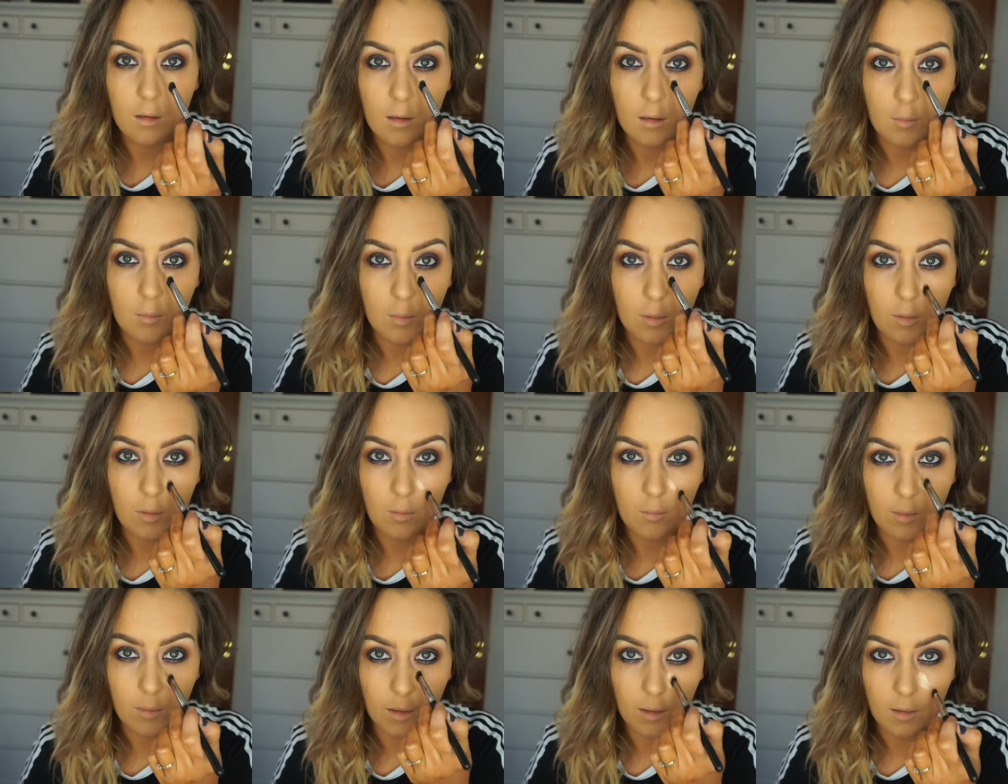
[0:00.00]
and
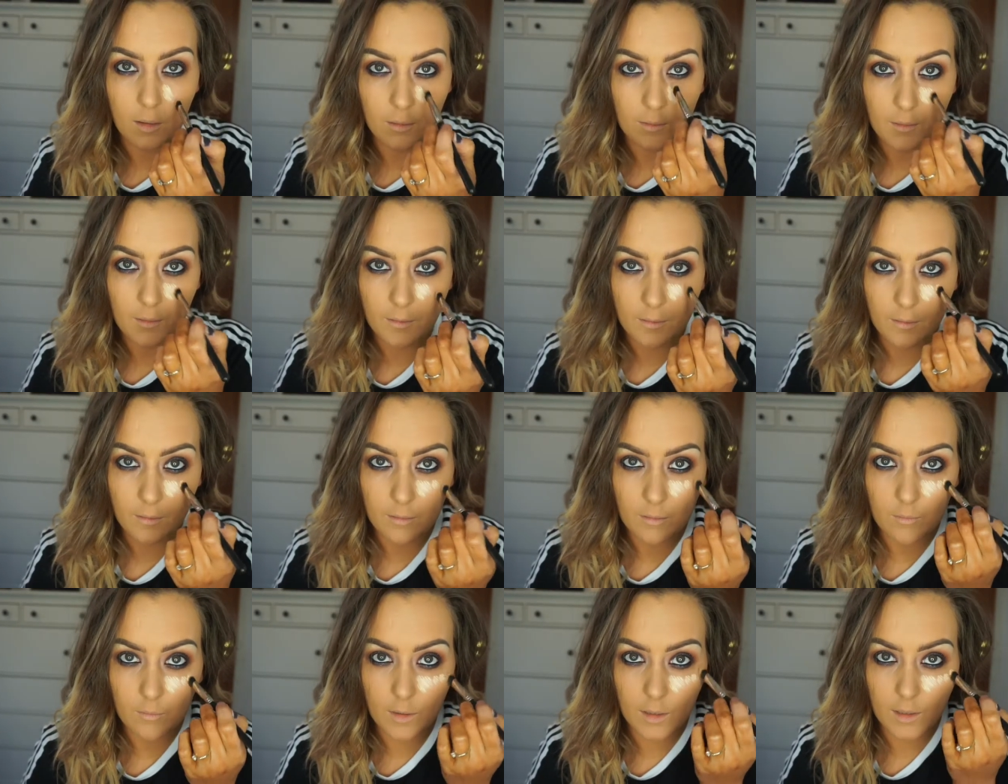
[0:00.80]
pop that underneath
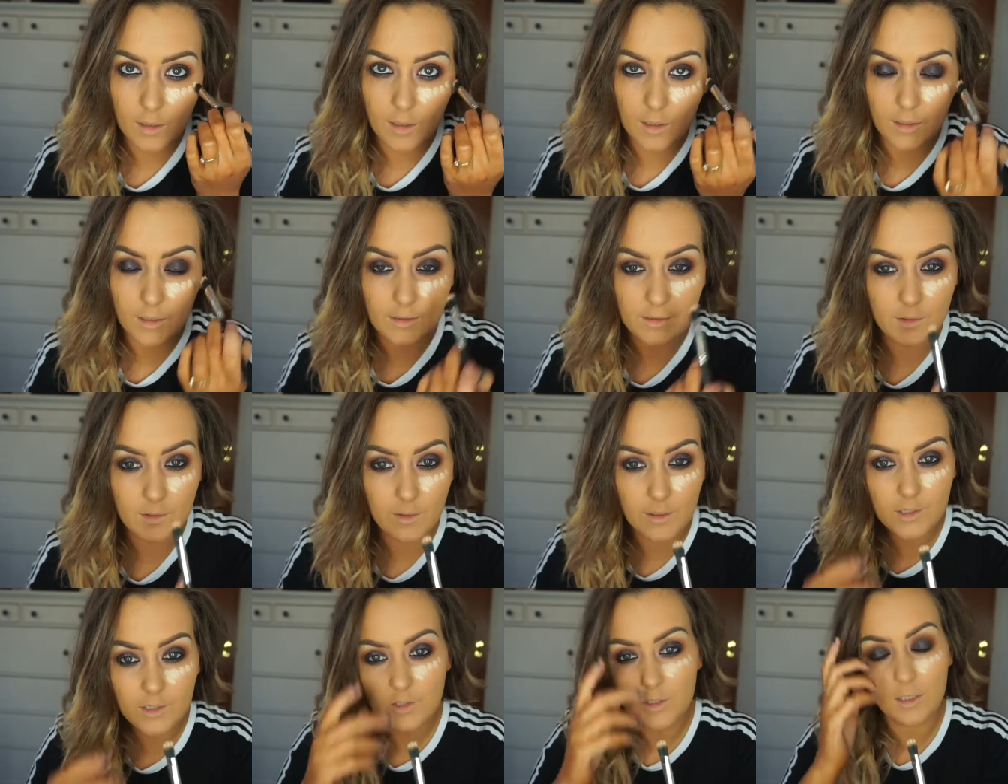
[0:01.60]
my eyes. Now
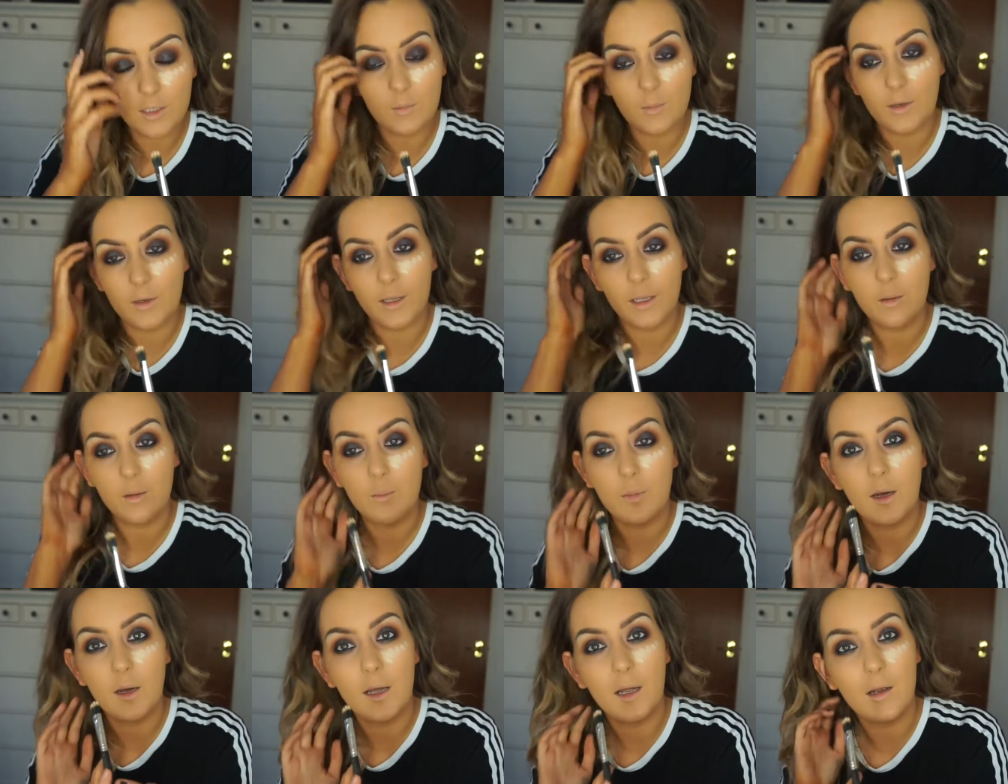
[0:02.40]
it is really bright,
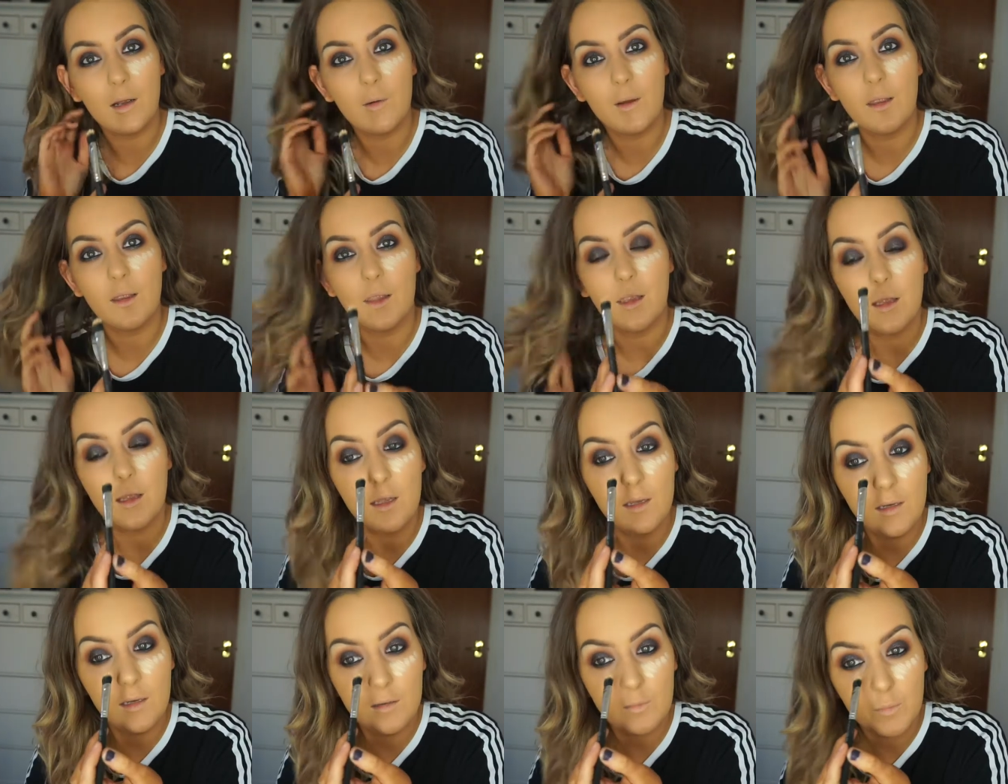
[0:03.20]
but I quite like a
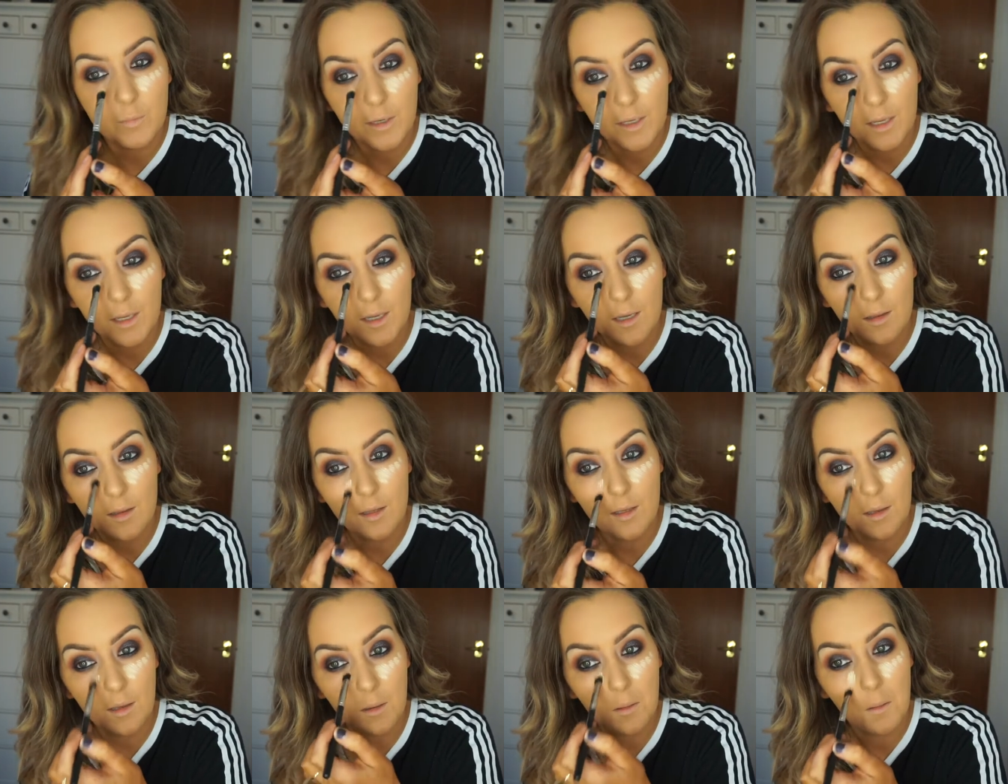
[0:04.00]
nice bright
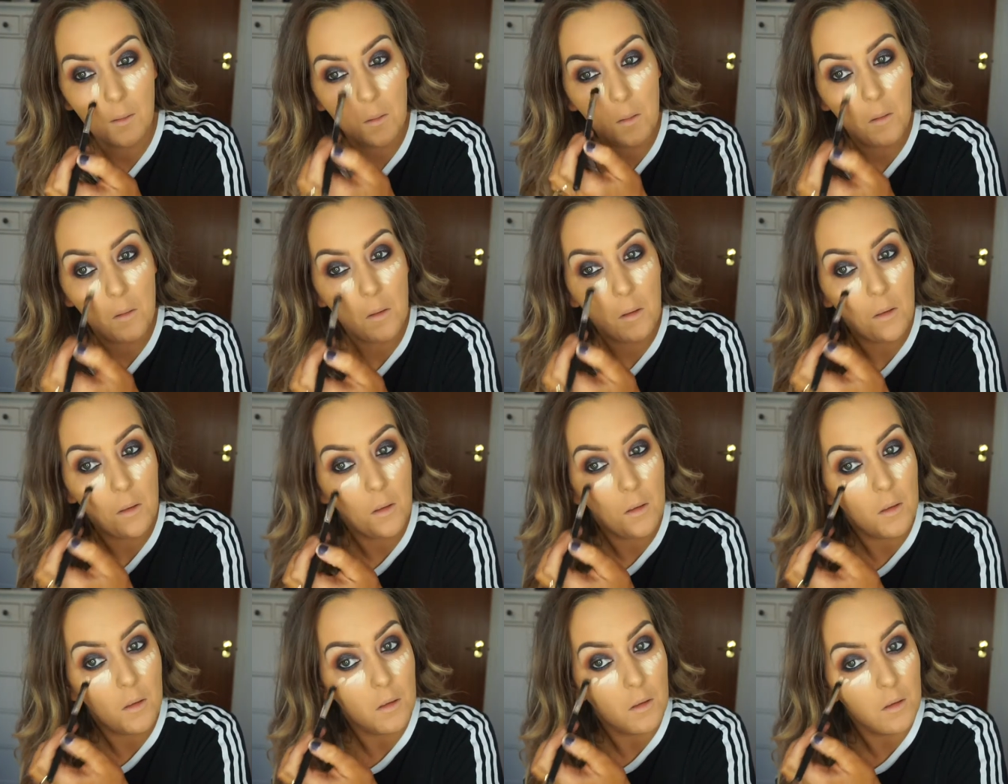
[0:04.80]
highlight
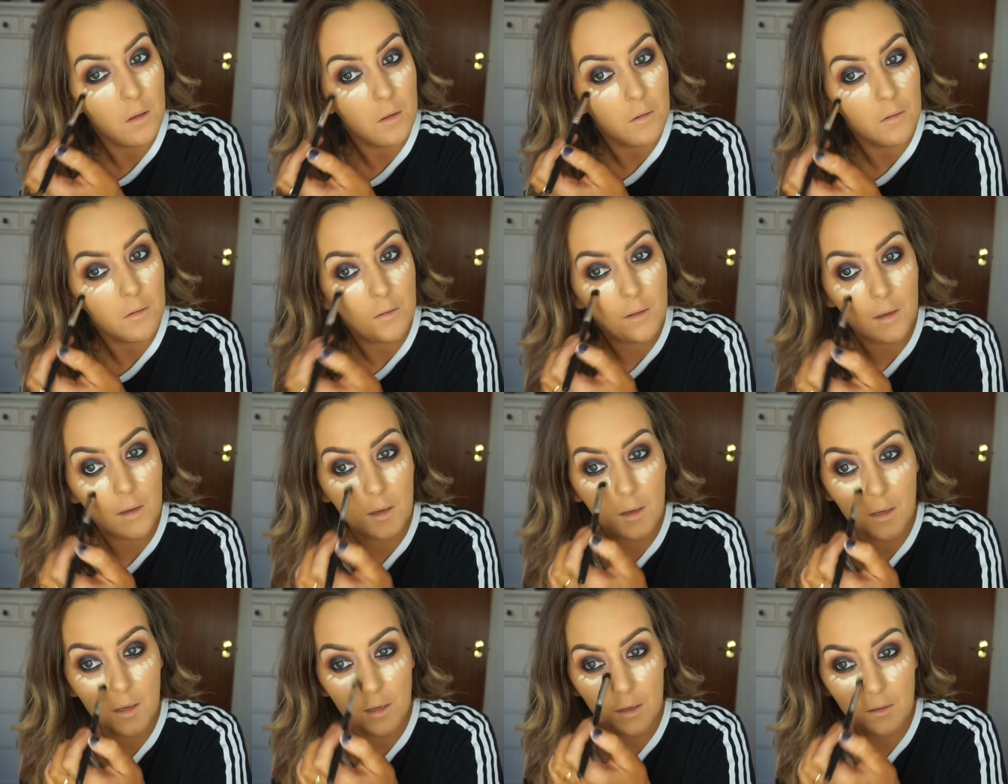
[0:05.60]
under the
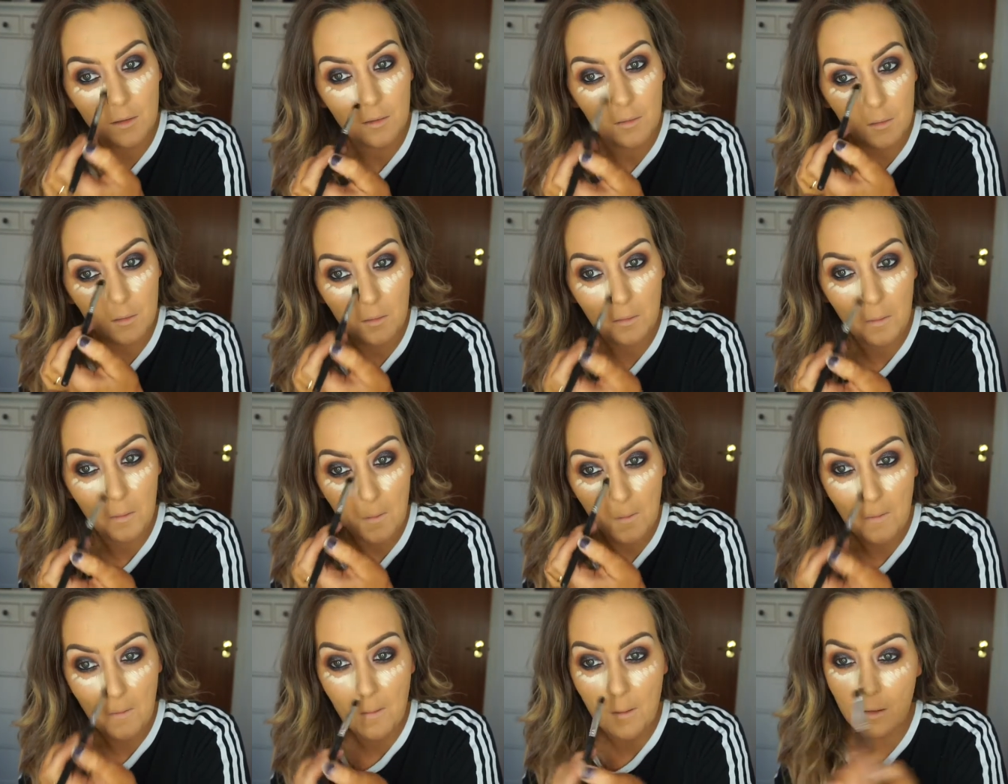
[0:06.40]
eye.
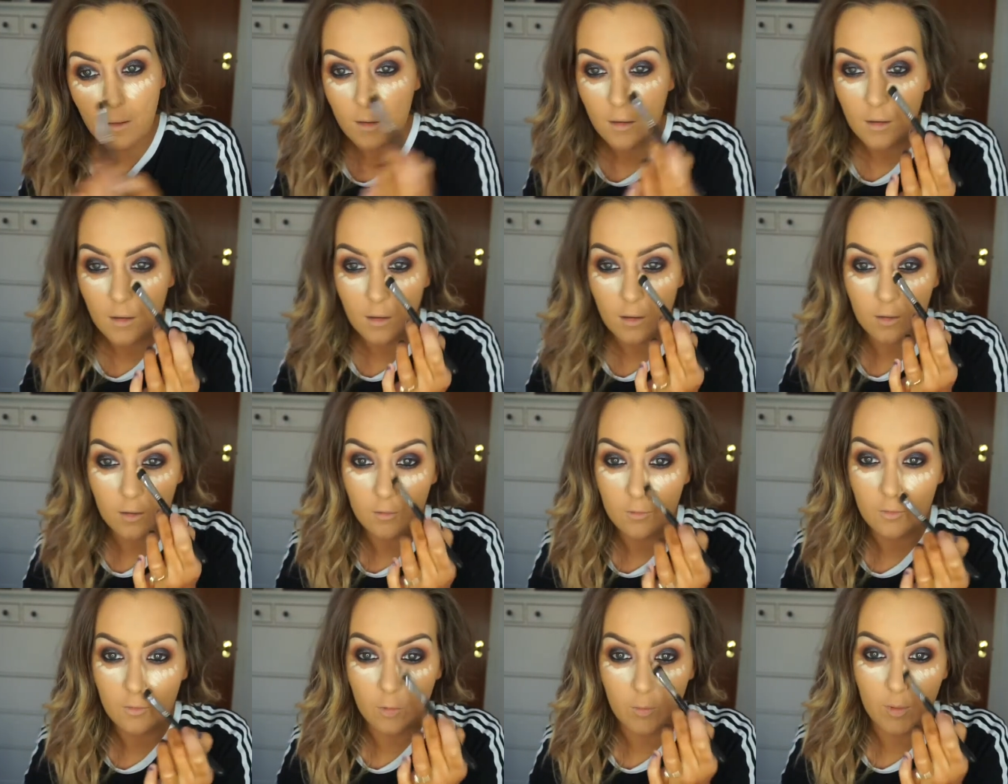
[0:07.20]

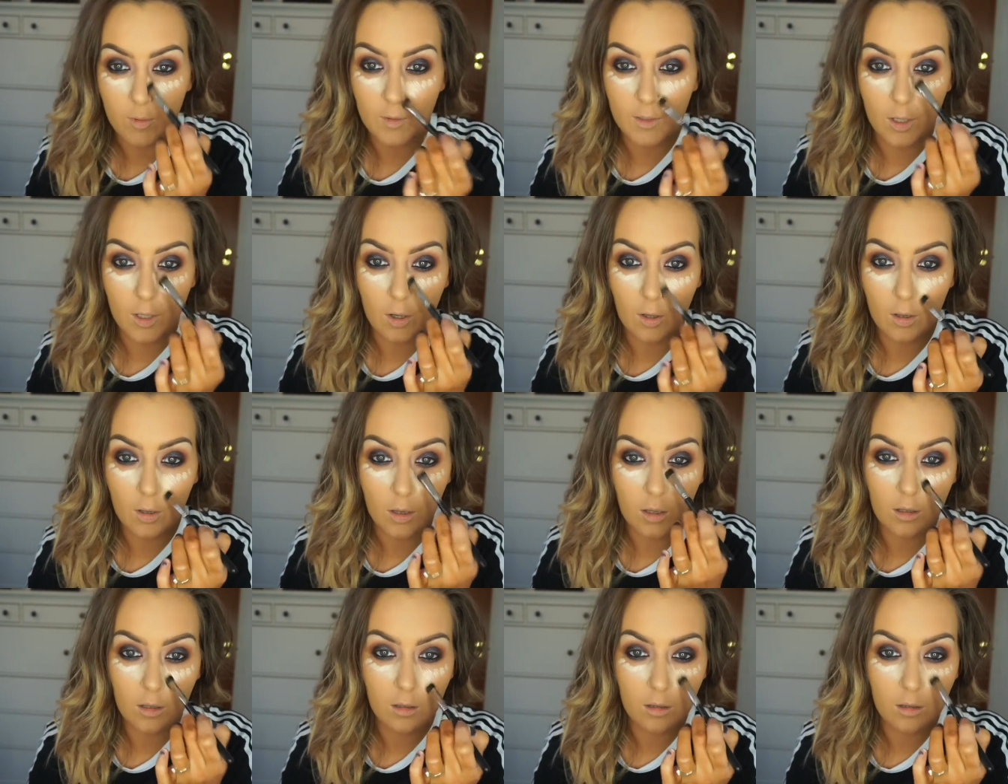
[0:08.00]
Don't know about y'all.